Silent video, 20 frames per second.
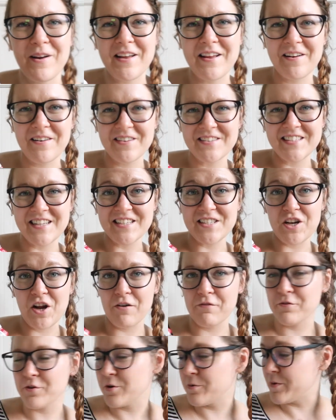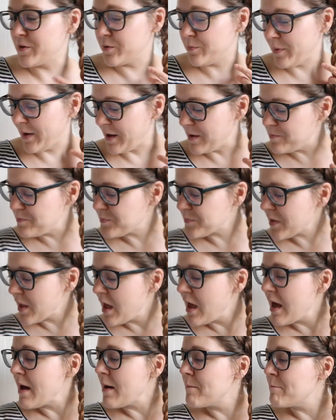right here, it says not for a real pet.
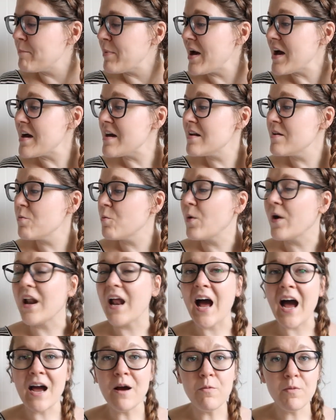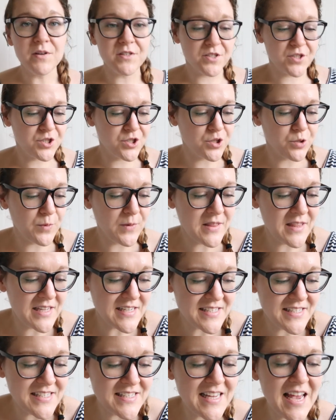But what I want to do with
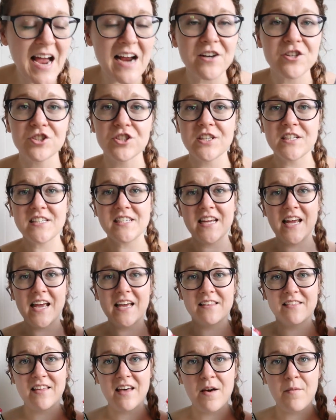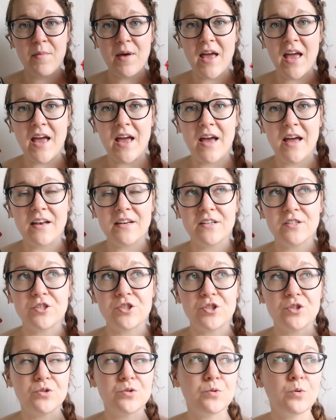this is actually take them and
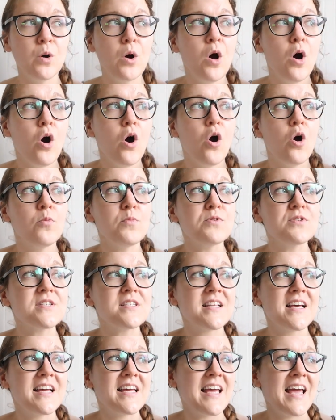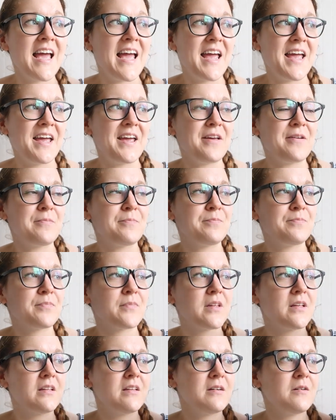do almost like a
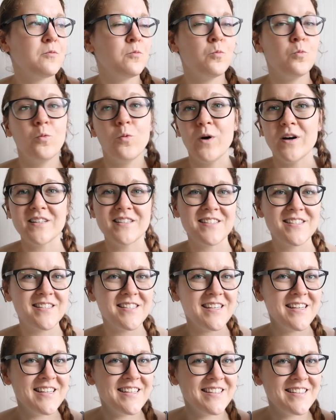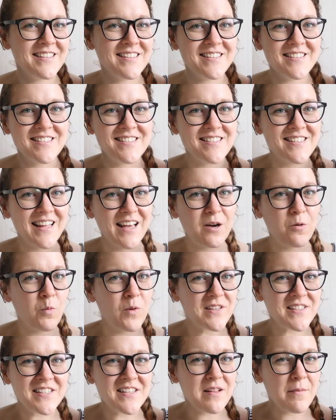what's in
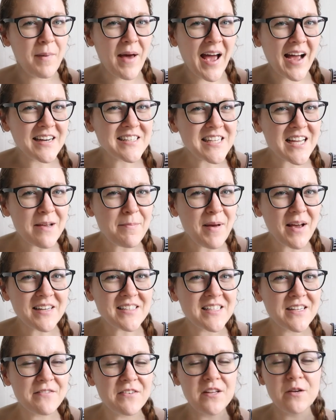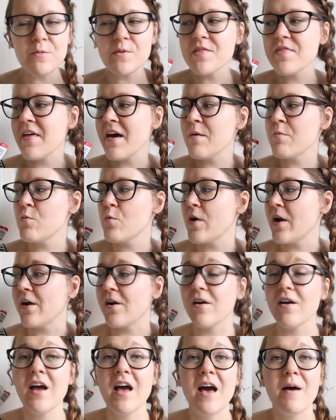the bag type activity with them,
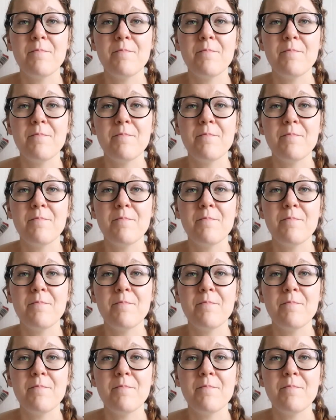where